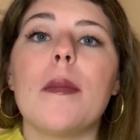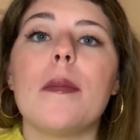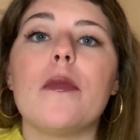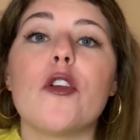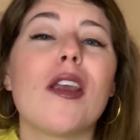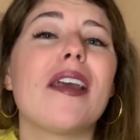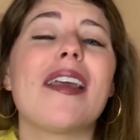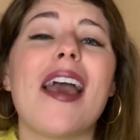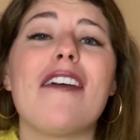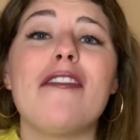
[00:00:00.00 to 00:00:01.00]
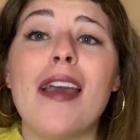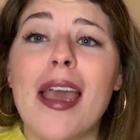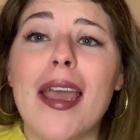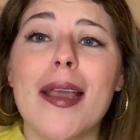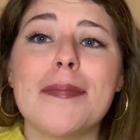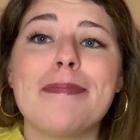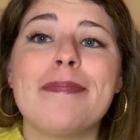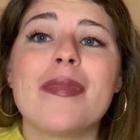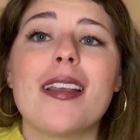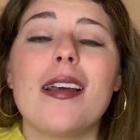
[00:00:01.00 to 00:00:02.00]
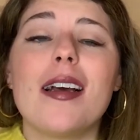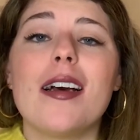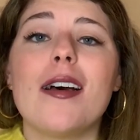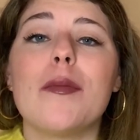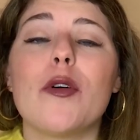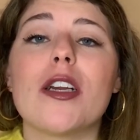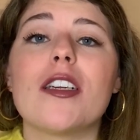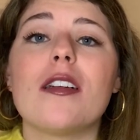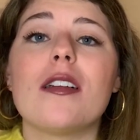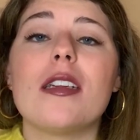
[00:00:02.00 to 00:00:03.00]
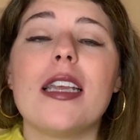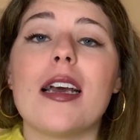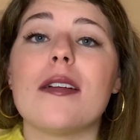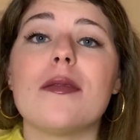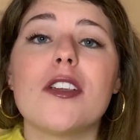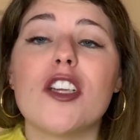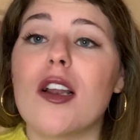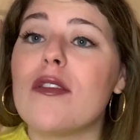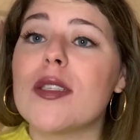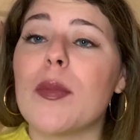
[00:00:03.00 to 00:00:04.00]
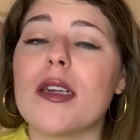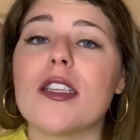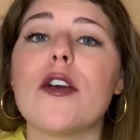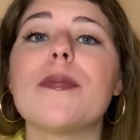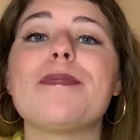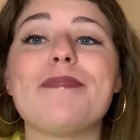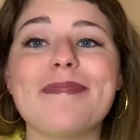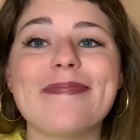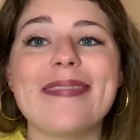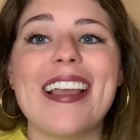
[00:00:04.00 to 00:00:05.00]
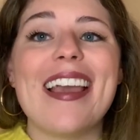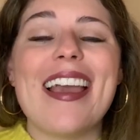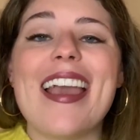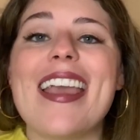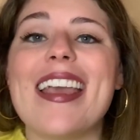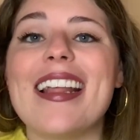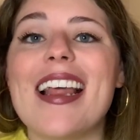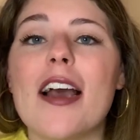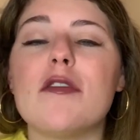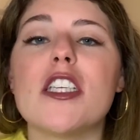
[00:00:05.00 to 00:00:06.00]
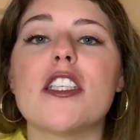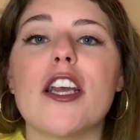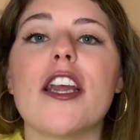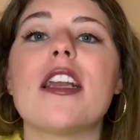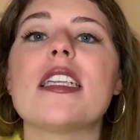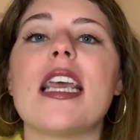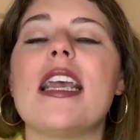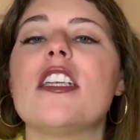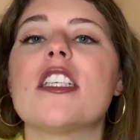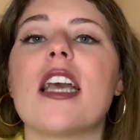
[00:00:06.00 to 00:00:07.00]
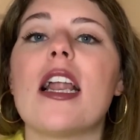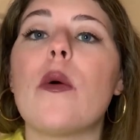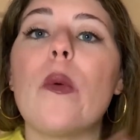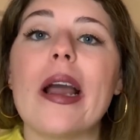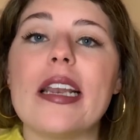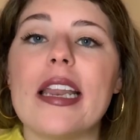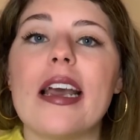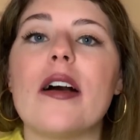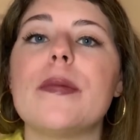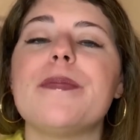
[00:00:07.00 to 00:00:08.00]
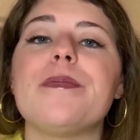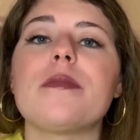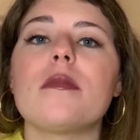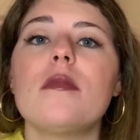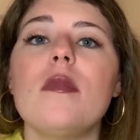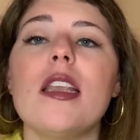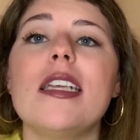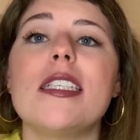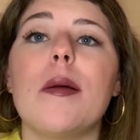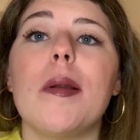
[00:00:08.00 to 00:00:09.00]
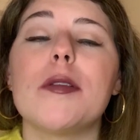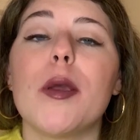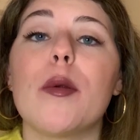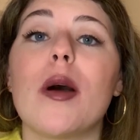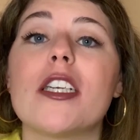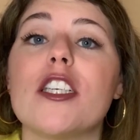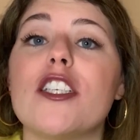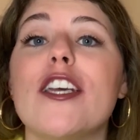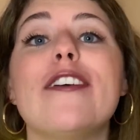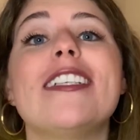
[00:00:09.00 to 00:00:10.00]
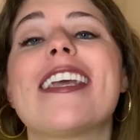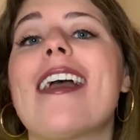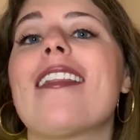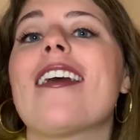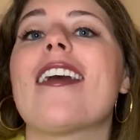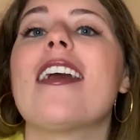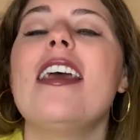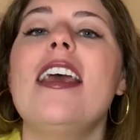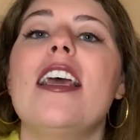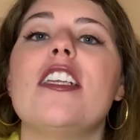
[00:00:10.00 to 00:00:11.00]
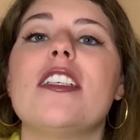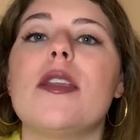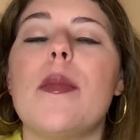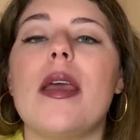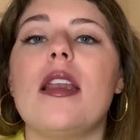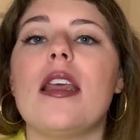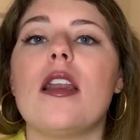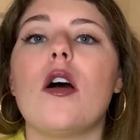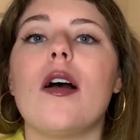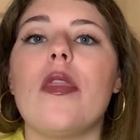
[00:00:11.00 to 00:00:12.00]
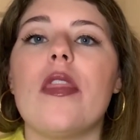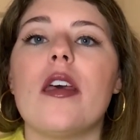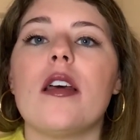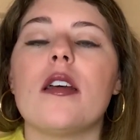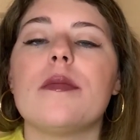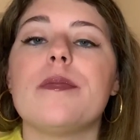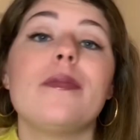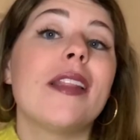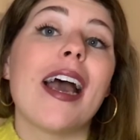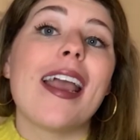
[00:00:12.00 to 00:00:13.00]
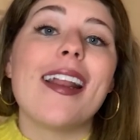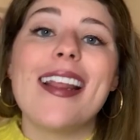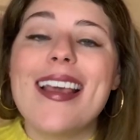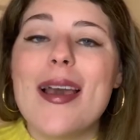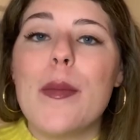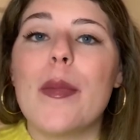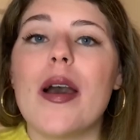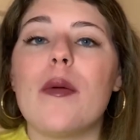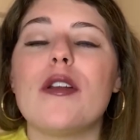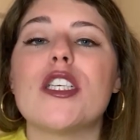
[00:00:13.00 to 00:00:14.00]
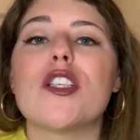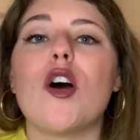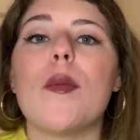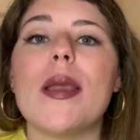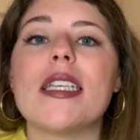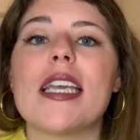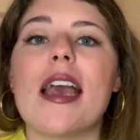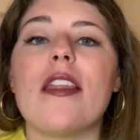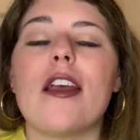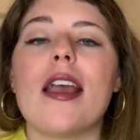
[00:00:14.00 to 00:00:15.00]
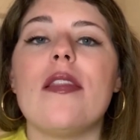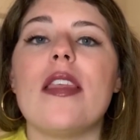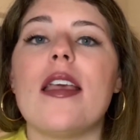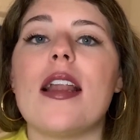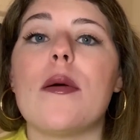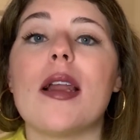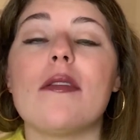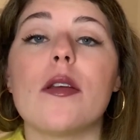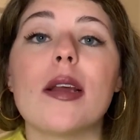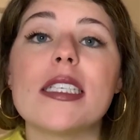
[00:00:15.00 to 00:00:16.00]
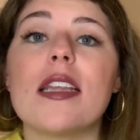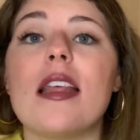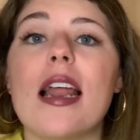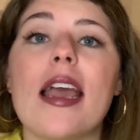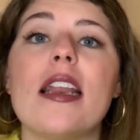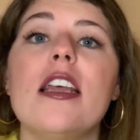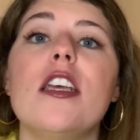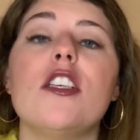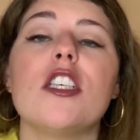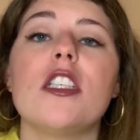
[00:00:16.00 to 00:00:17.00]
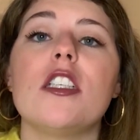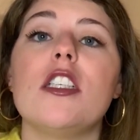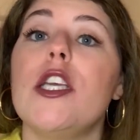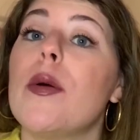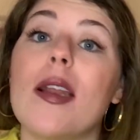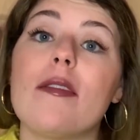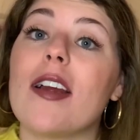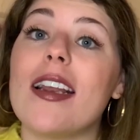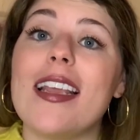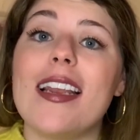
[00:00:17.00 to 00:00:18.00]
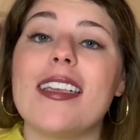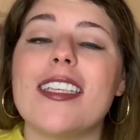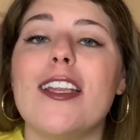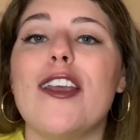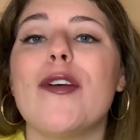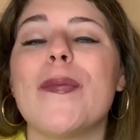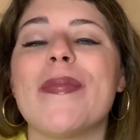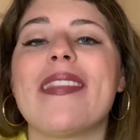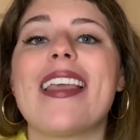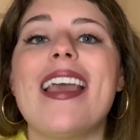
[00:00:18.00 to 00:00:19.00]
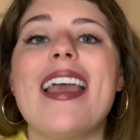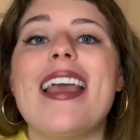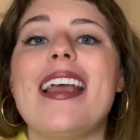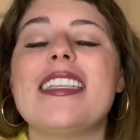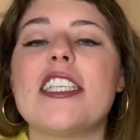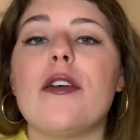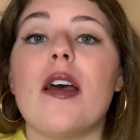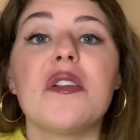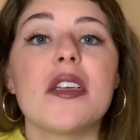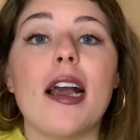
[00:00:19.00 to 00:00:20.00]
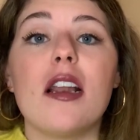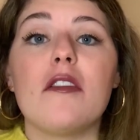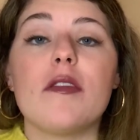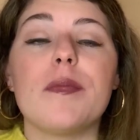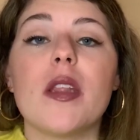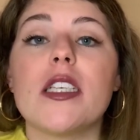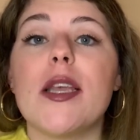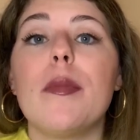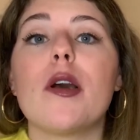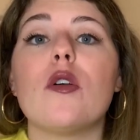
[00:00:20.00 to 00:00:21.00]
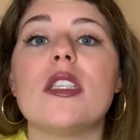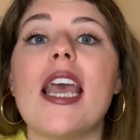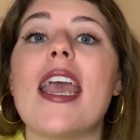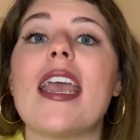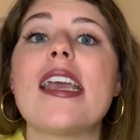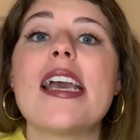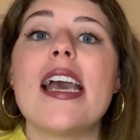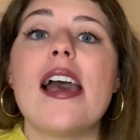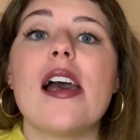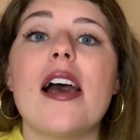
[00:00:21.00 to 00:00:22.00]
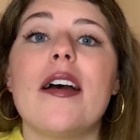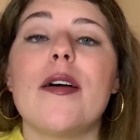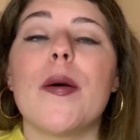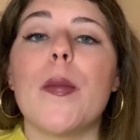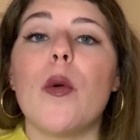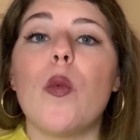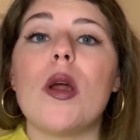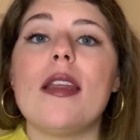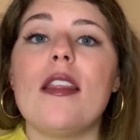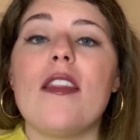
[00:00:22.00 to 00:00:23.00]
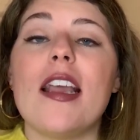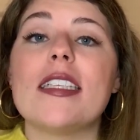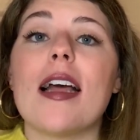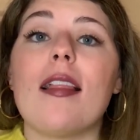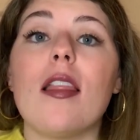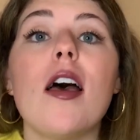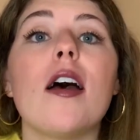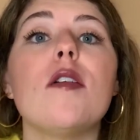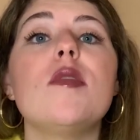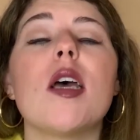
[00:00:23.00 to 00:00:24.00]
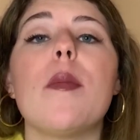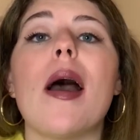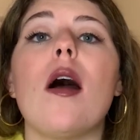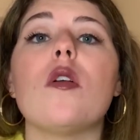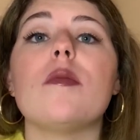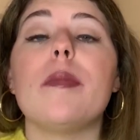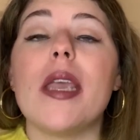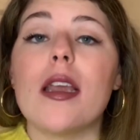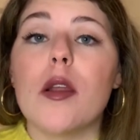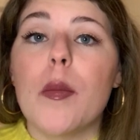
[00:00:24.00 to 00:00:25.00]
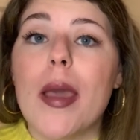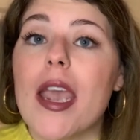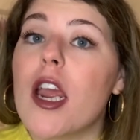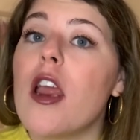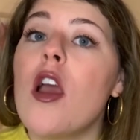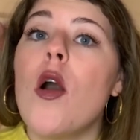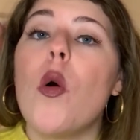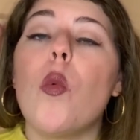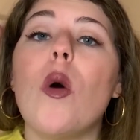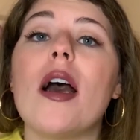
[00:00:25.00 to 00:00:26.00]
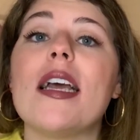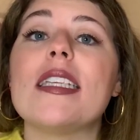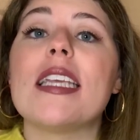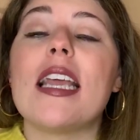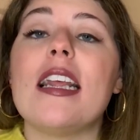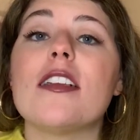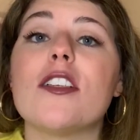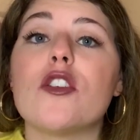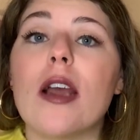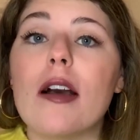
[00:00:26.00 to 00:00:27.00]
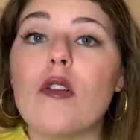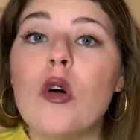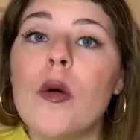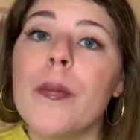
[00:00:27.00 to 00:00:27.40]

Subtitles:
drink a cafe, or yeah, a shot of espresso, and have dessert and just kind of wind down. Sometimes we would watch a show together, just depended on the night, but we'd just all be together, and then I would have the rest of the night just to do whatever I needed to do. And so that was kind of a typical day. One of the things I loved about being an au pair was getting to travel.